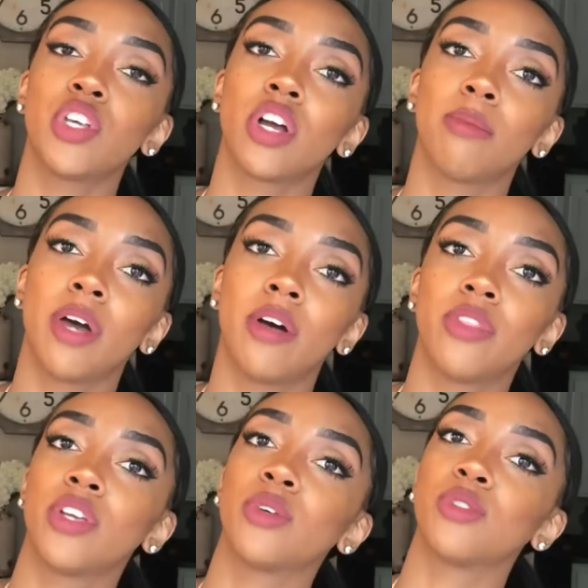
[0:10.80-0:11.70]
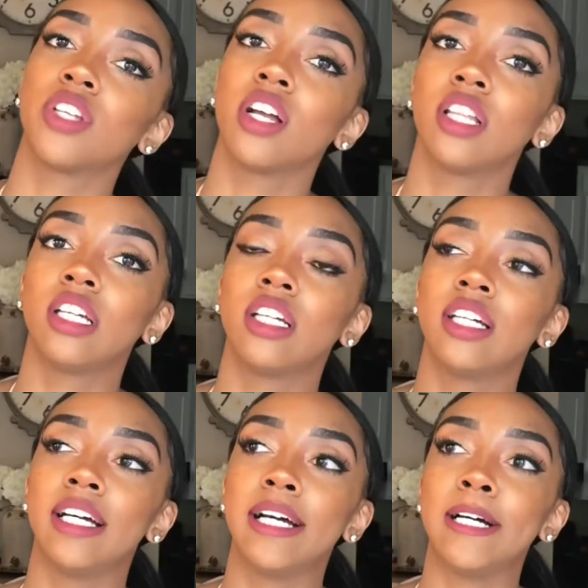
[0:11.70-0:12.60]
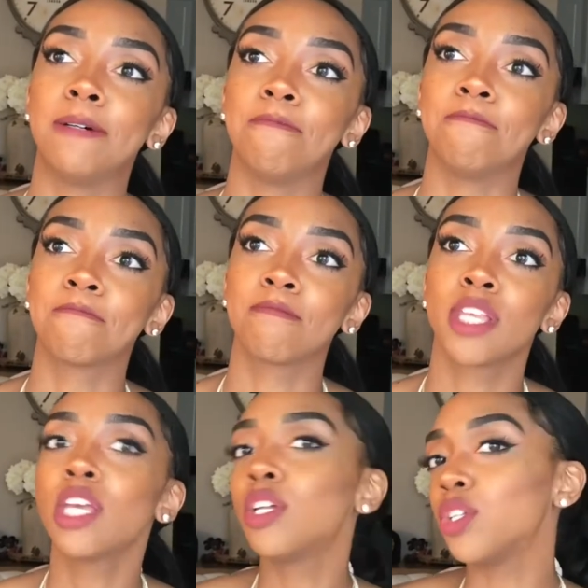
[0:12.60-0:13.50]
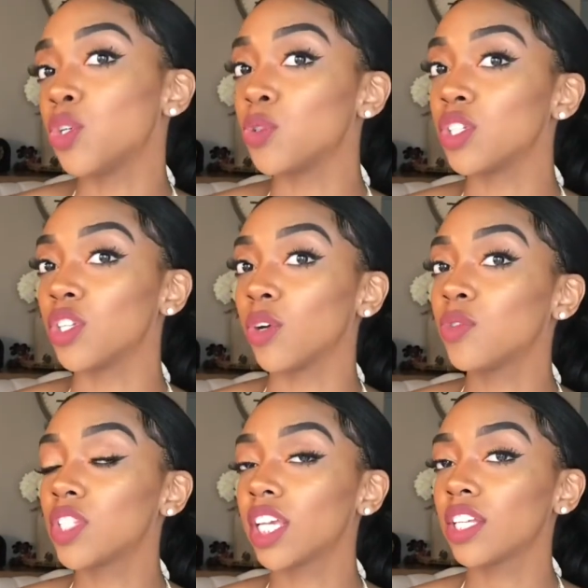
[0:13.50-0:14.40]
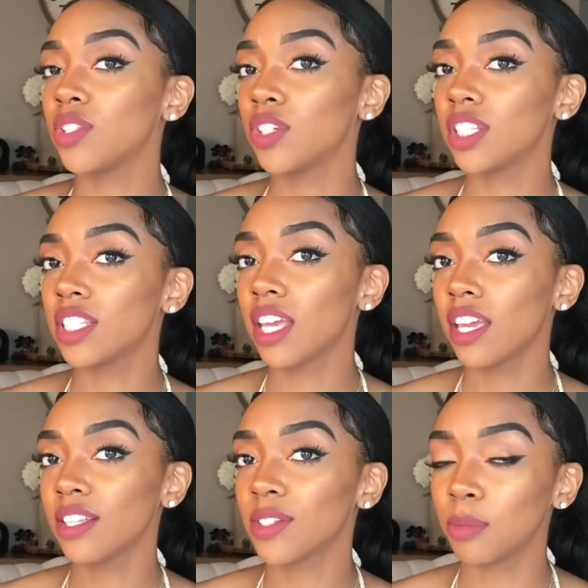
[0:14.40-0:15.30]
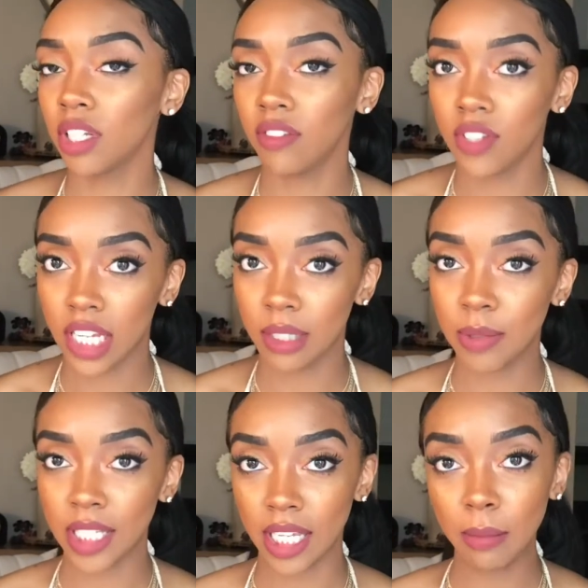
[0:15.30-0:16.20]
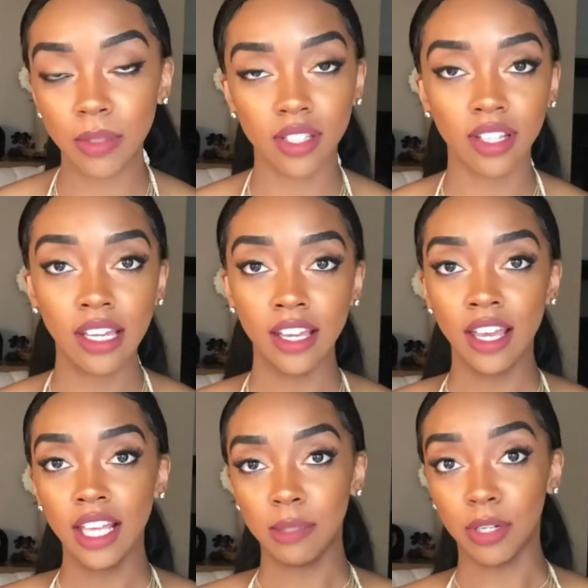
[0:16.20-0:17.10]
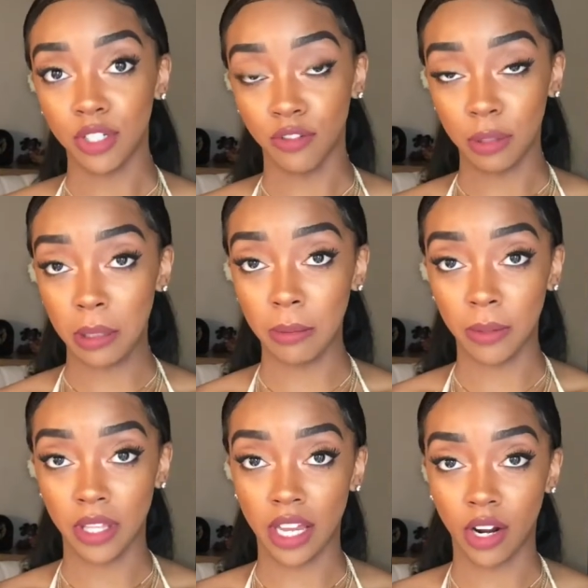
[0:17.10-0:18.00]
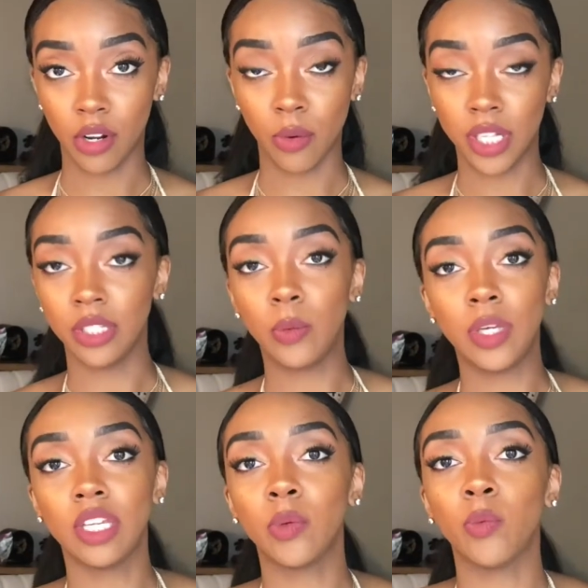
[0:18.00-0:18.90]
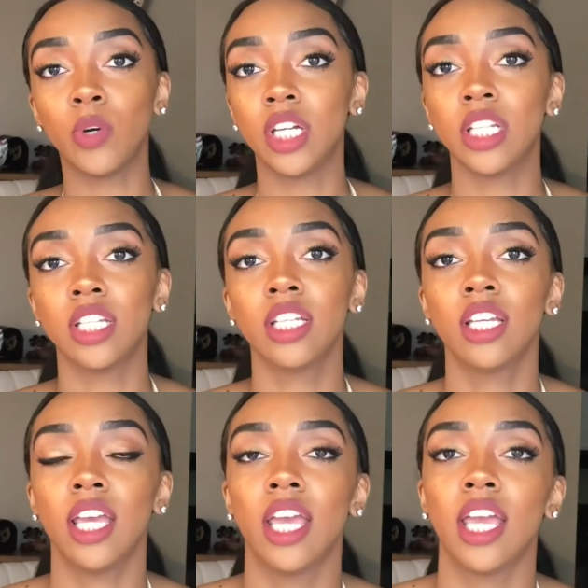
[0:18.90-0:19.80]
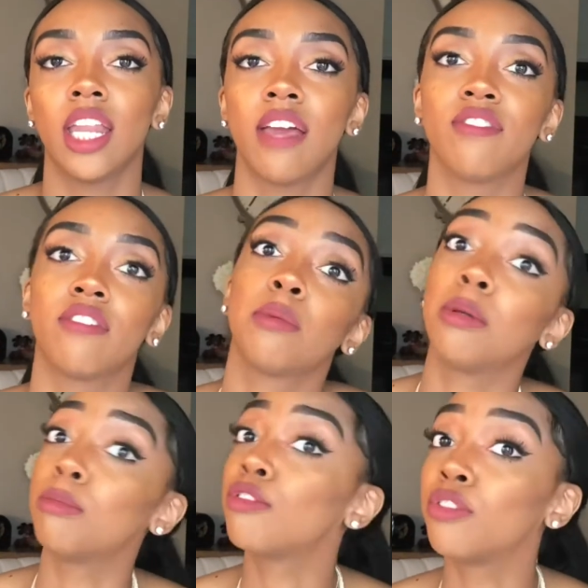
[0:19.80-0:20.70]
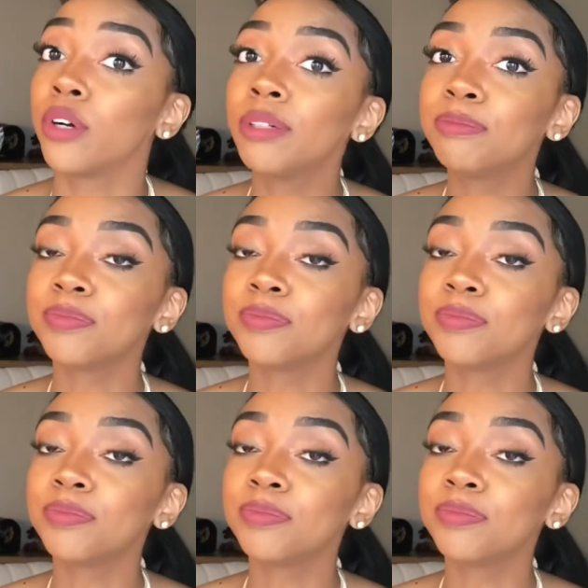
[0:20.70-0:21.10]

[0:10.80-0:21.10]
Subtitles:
to talk about the Coachella do's and don'ts, I guess you could say. So I'm going to give you guys some tips, especially for the people that are going to weekend one and have never been before.